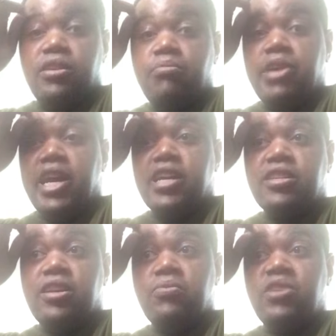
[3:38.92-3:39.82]
I'm back.
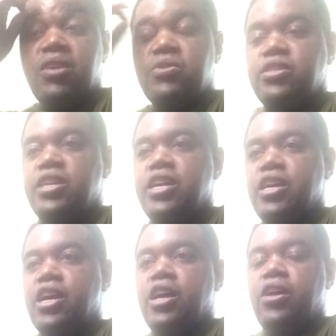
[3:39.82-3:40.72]
What I was
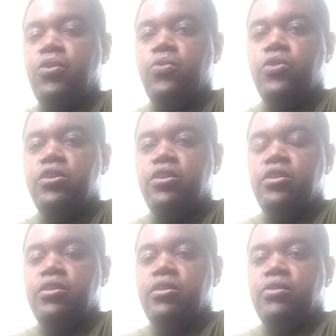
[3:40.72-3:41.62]
saying,
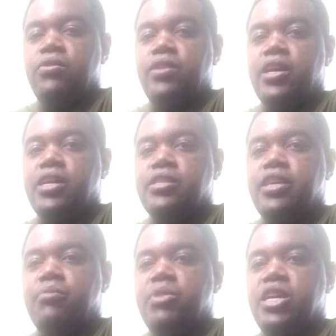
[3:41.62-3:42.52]
like I
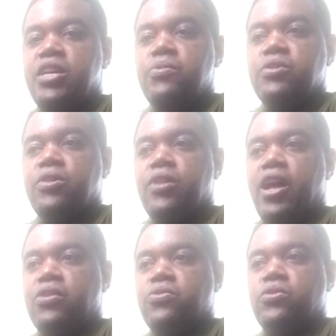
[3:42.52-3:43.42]
said, man, it was a
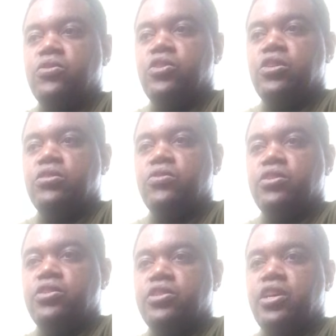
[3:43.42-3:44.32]
lot going on
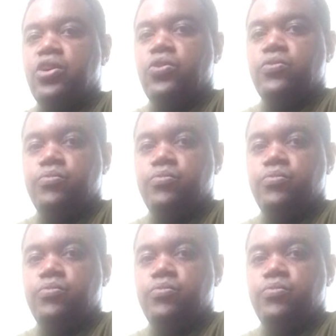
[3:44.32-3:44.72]
this show.